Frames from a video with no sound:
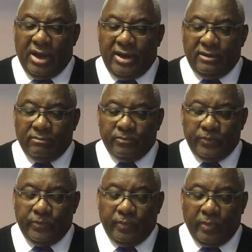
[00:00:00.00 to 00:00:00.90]
9,
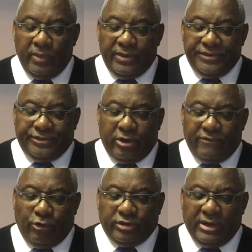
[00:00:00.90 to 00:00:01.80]

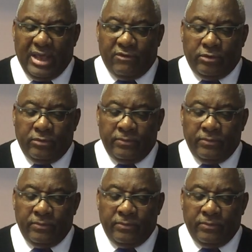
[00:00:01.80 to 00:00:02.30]
starting verse 11.